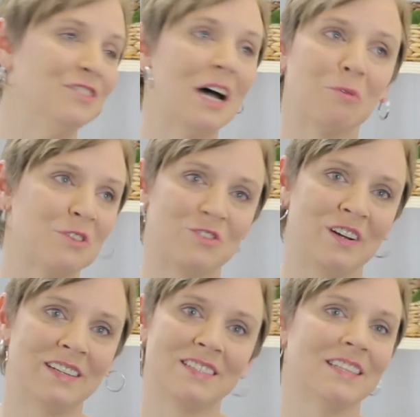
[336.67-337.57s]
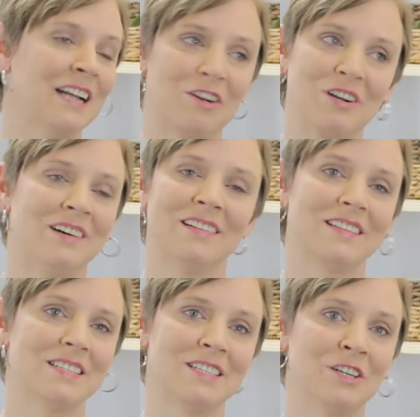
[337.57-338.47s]
not with drugs and alcohol
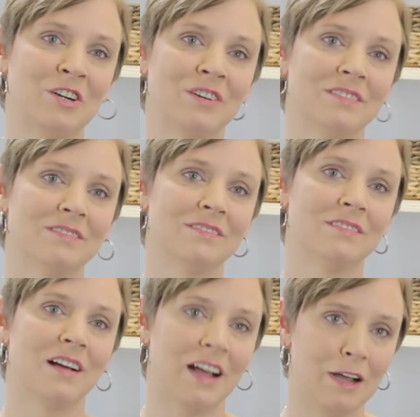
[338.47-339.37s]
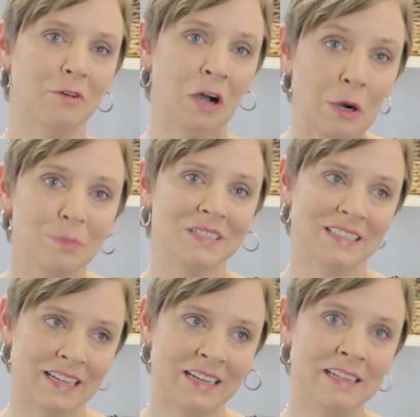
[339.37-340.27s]
at the center. I have hope
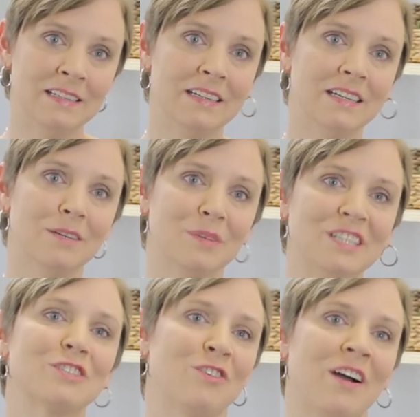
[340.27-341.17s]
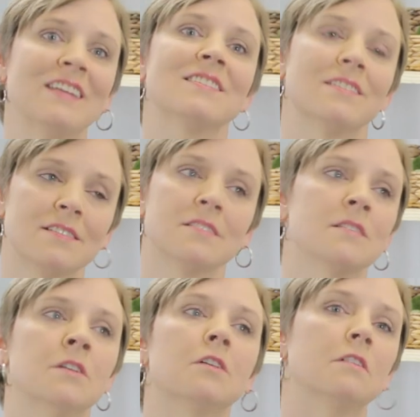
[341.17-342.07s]
today because Christ is the
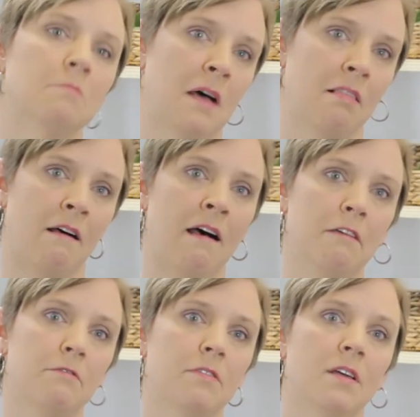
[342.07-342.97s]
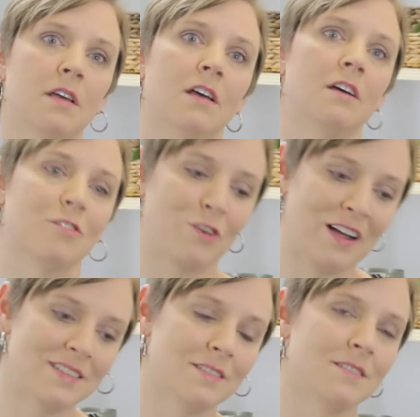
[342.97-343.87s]
center of my life.
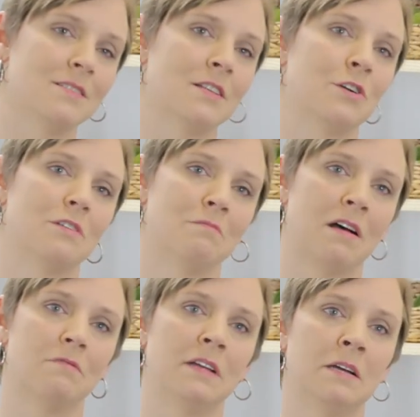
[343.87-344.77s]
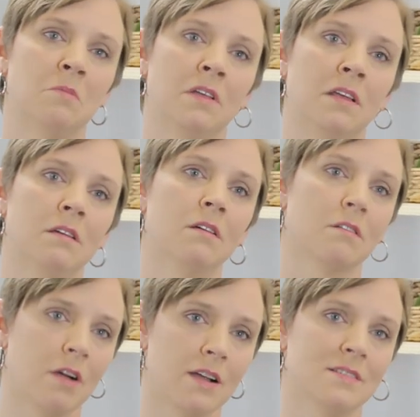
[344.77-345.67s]
Christ is the center of my family.
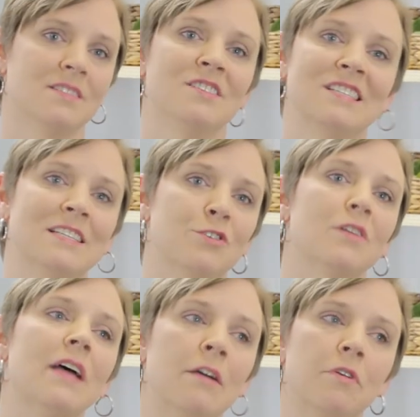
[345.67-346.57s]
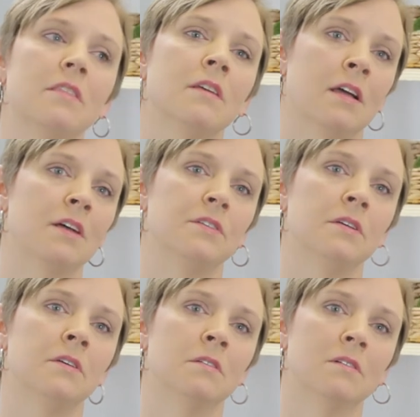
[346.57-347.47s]
Christ is the center of everything I
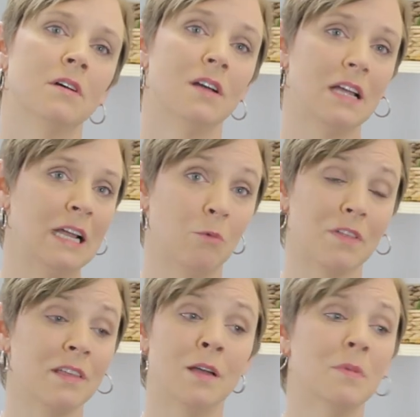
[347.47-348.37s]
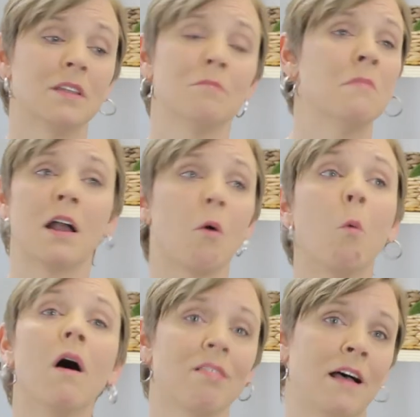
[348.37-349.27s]
do. And with Him, it doesn't matter
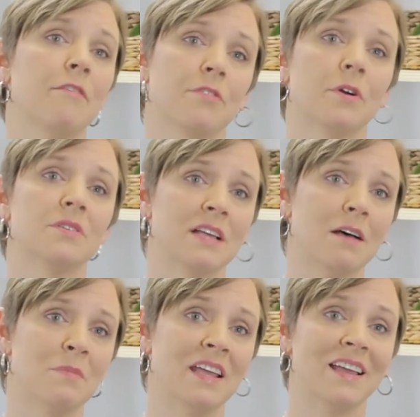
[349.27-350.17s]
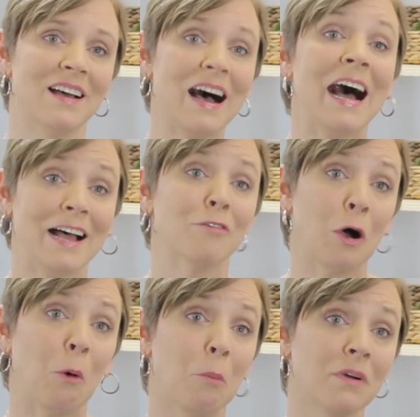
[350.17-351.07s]
what life throws at me, I have
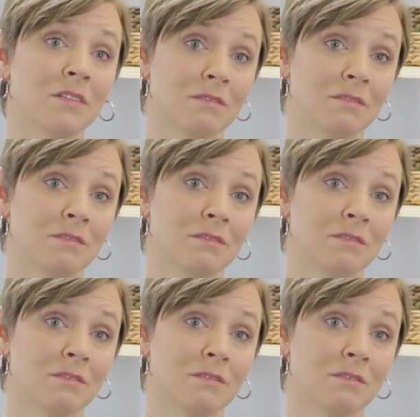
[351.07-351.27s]
hope.